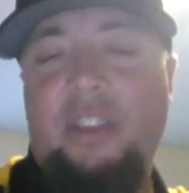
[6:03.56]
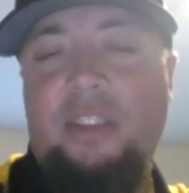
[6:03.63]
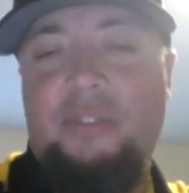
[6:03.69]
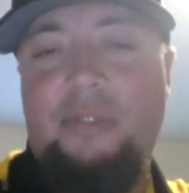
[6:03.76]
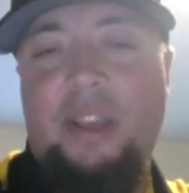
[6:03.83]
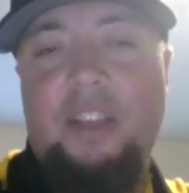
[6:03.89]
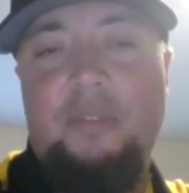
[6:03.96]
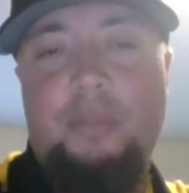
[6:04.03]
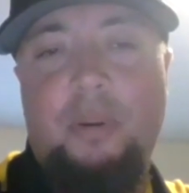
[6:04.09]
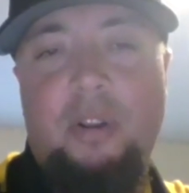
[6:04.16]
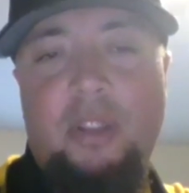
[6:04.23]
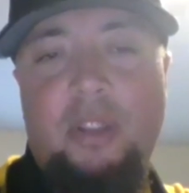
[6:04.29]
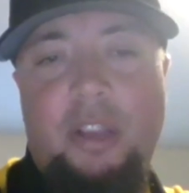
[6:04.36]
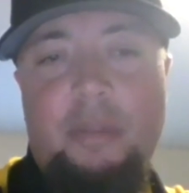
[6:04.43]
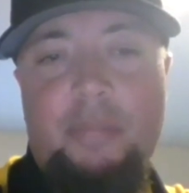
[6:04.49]
can take his
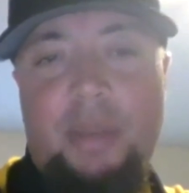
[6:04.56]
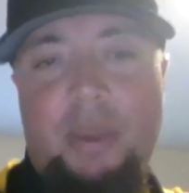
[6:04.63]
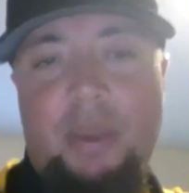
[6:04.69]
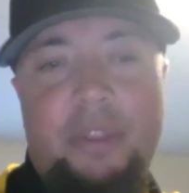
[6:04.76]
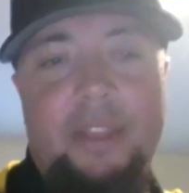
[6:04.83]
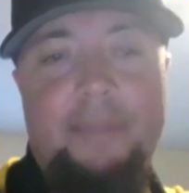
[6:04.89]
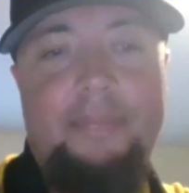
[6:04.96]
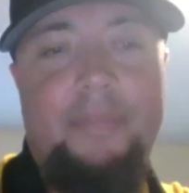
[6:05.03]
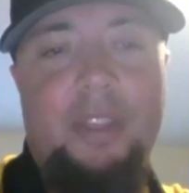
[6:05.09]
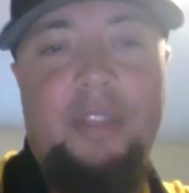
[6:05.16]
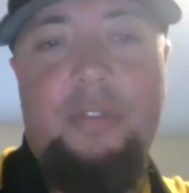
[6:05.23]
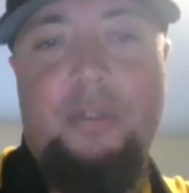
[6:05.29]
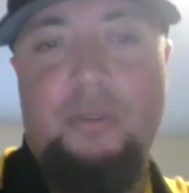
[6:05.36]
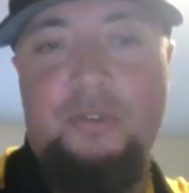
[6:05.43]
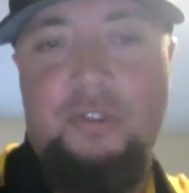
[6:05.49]
fastball and compete with it
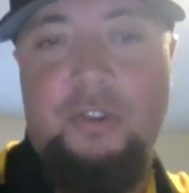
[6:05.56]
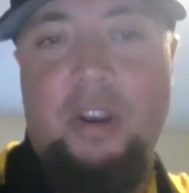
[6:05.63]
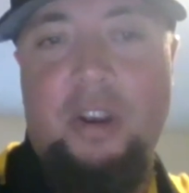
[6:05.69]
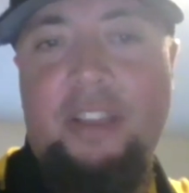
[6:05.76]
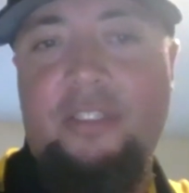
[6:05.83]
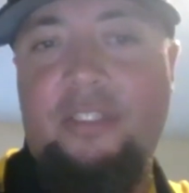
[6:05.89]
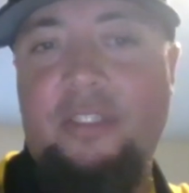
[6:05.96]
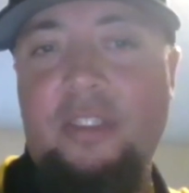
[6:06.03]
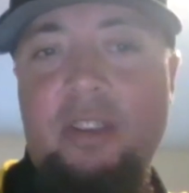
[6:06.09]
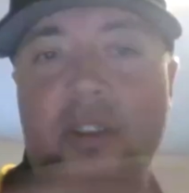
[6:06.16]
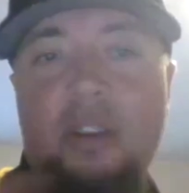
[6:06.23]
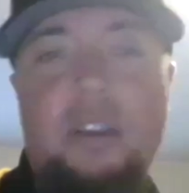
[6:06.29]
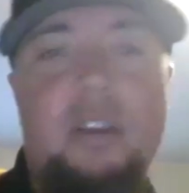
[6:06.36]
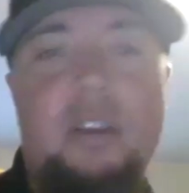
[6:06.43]
and throw strikes